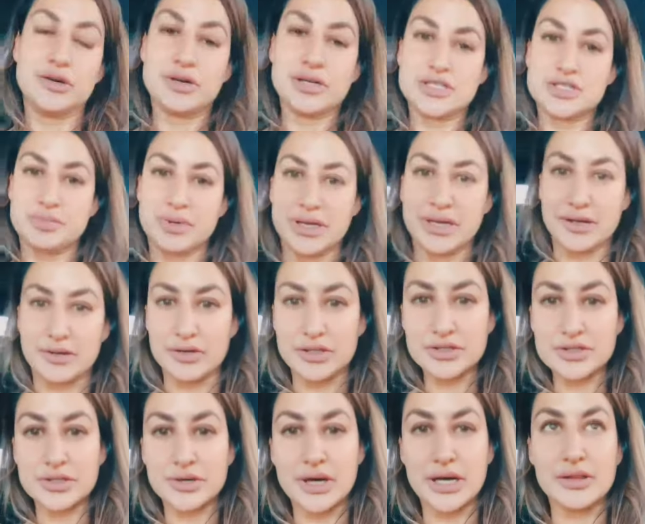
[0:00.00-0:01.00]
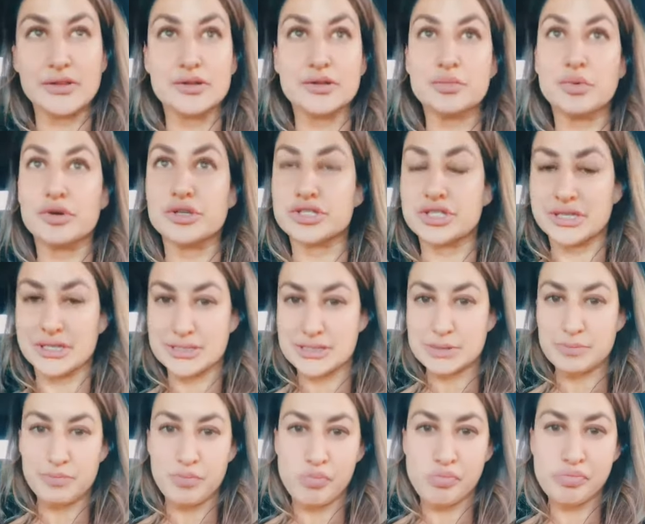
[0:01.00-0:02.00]
I know how to speak English, so I learned
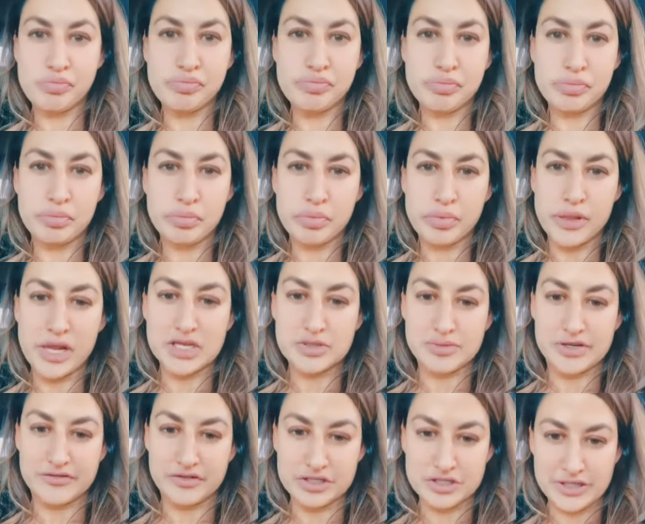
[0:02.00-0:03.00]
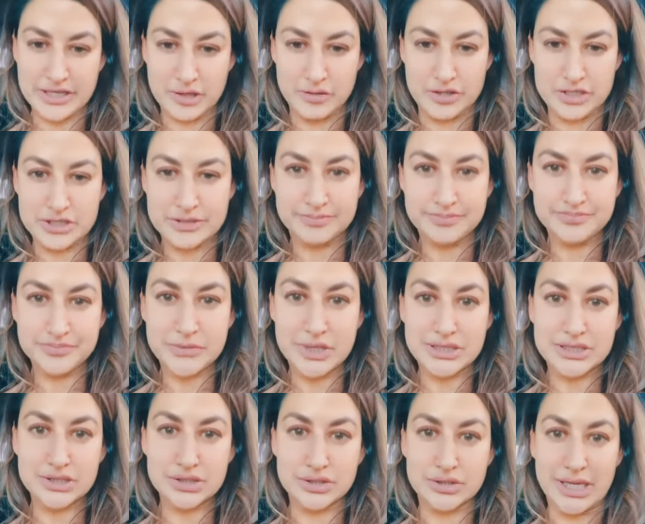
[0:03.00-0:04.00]
Portuguese as my first language. I
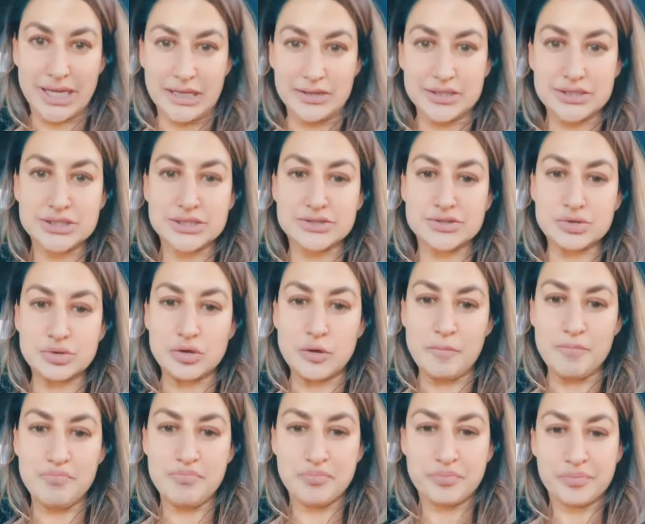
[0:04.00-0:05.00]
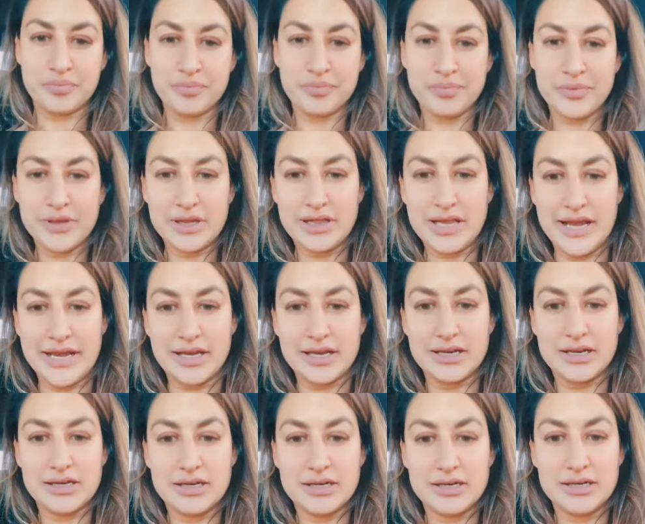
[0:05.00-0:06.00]
had to learn English in school.
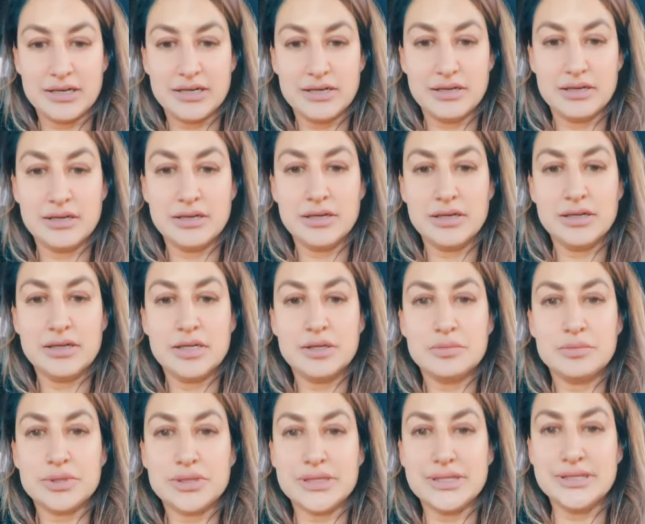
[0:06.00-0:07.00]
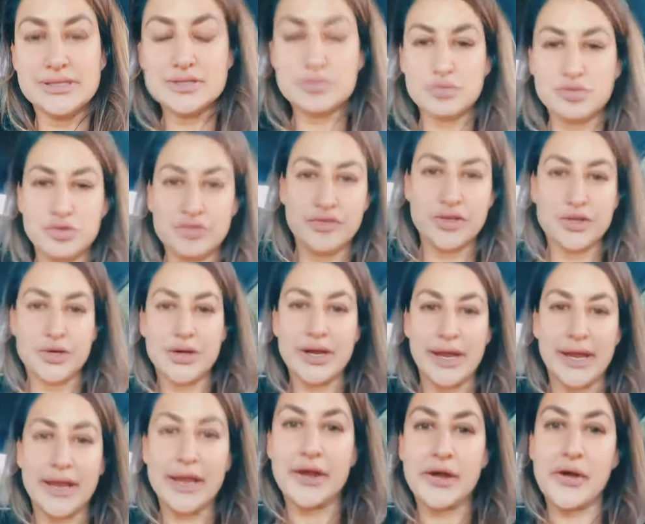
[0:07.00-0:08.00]
Like, please move your
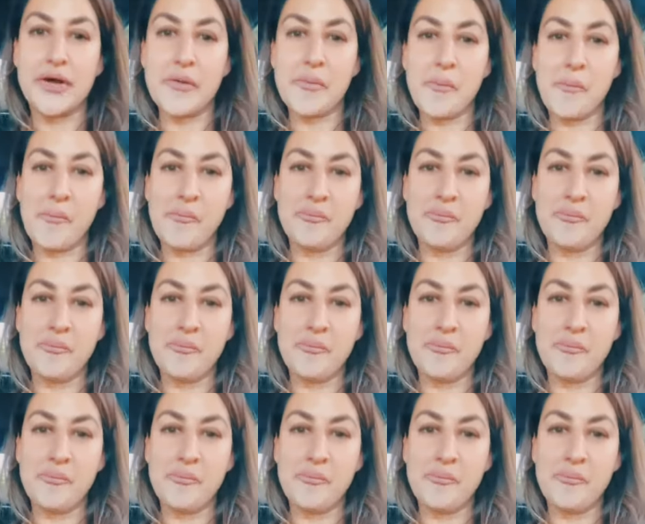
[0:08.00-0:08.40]
hair.